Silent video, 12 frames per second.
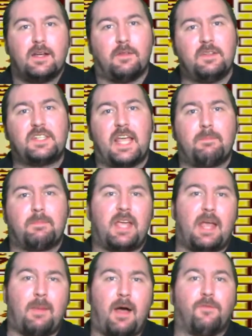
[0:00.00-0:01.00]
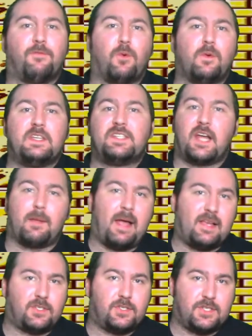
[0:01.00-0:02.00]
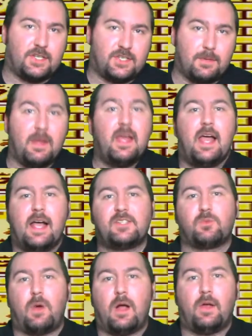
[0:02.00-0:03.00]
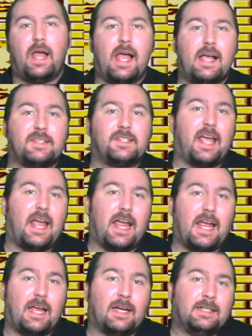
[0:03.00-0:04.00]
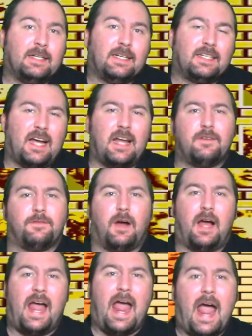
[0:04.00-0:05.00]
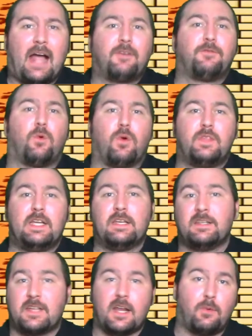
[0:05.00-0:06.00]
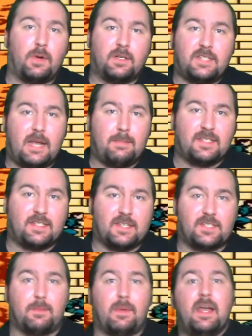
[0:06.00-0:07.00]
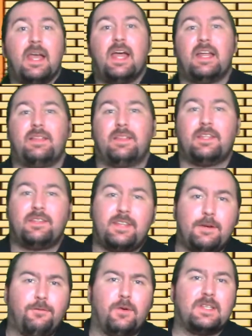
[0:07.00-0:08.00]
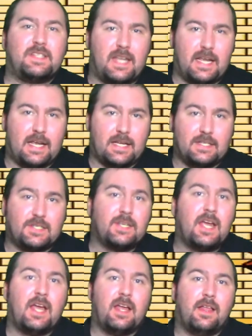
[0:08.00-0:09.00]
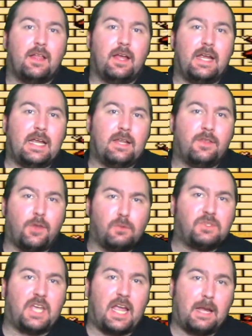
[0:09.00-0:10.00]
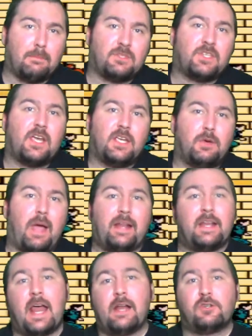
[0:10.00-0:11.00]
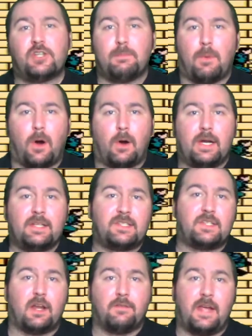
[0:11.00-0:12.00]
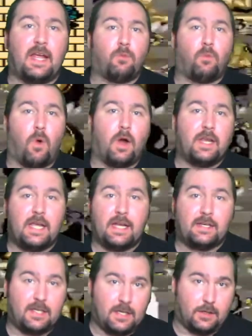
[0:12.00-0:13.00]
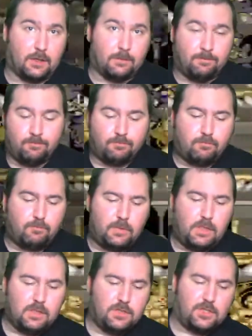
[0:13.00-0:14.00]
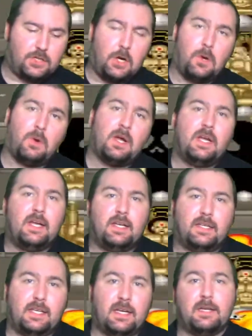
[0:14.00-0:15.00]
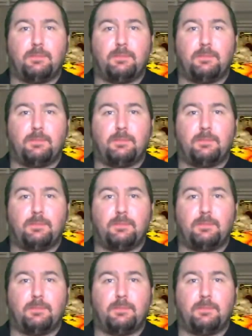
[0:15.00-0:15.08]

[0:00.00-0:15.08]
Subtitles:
Now this game came out for the Sega Master System, as well as a kind of hack for the Nintendo Entertainment System. The difference is, in those games, you had an energy bar instead of one-hit kill. So getting